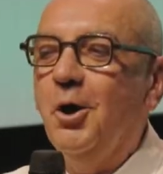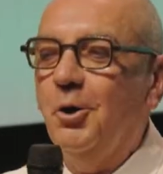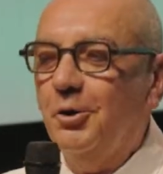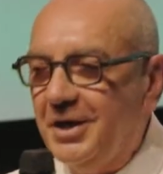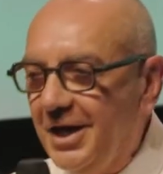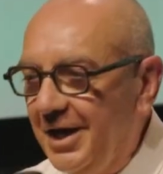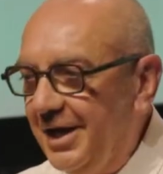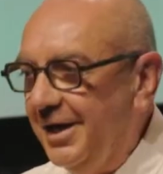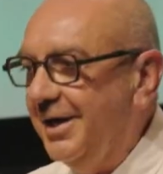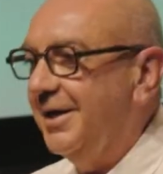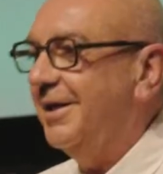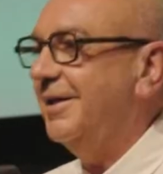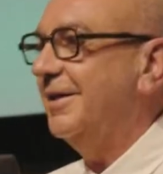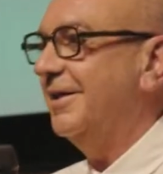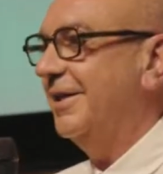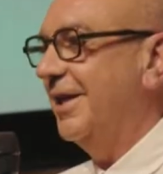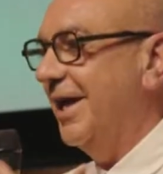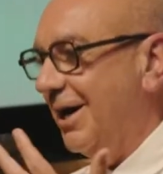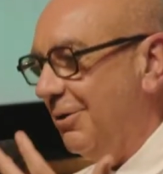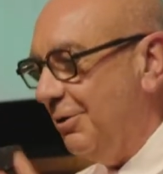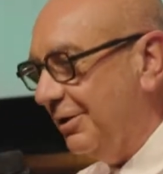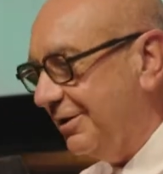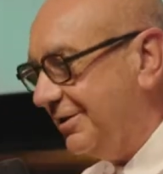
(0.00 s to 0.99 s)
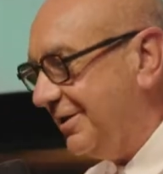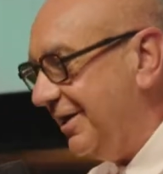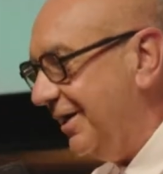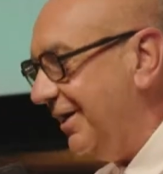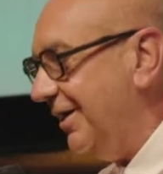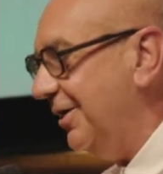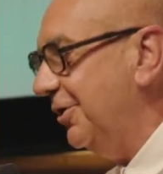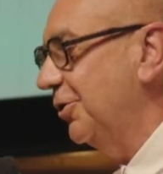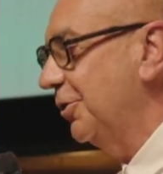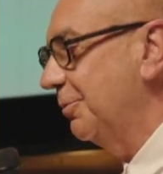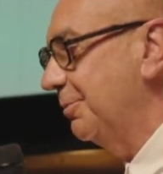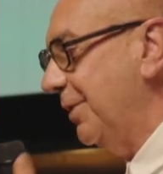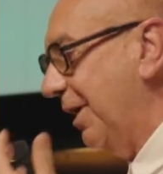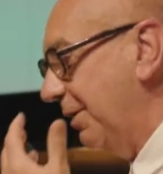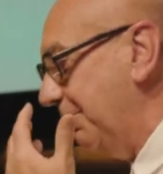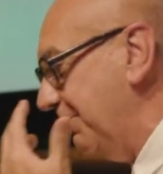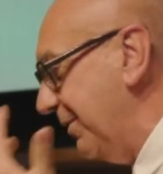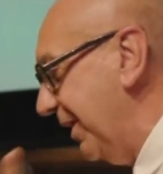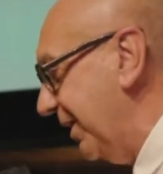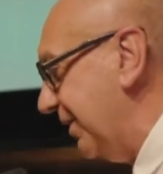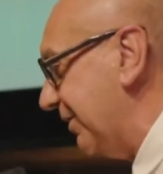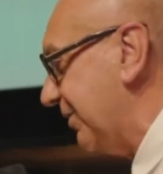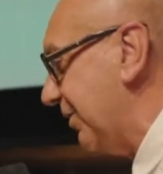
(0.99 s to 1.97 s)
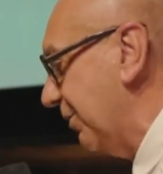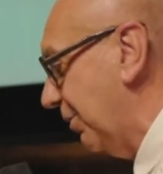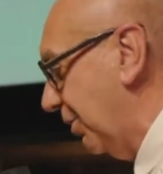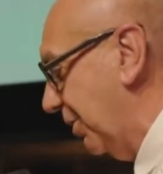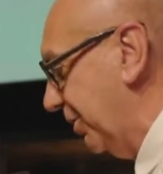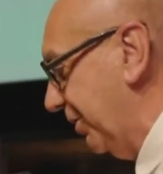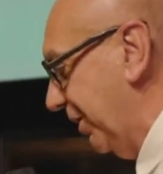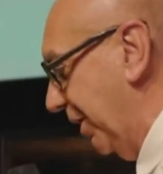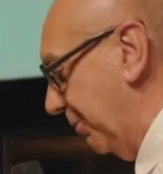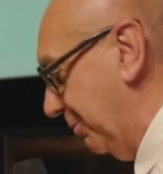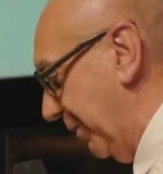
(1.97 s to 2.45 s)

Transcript: Okay, now I'll tell you my best holiday